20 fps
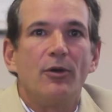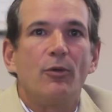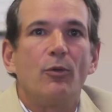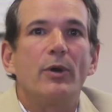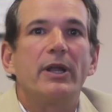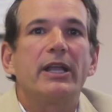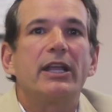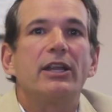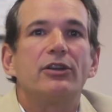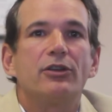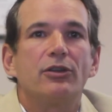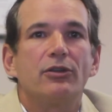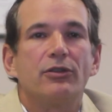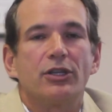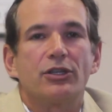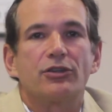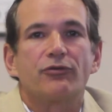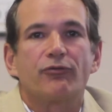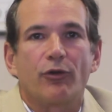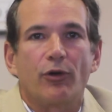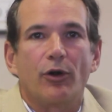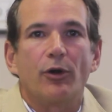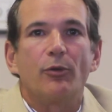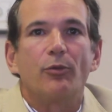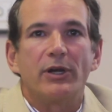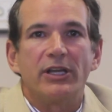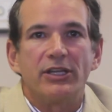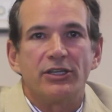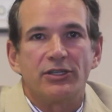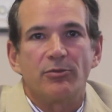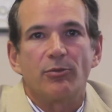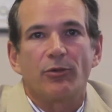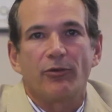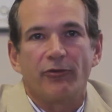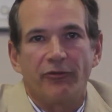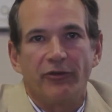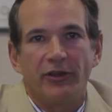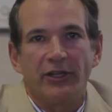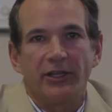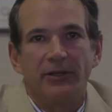We can do this for a reasonable
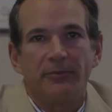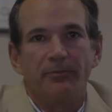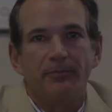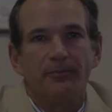fee.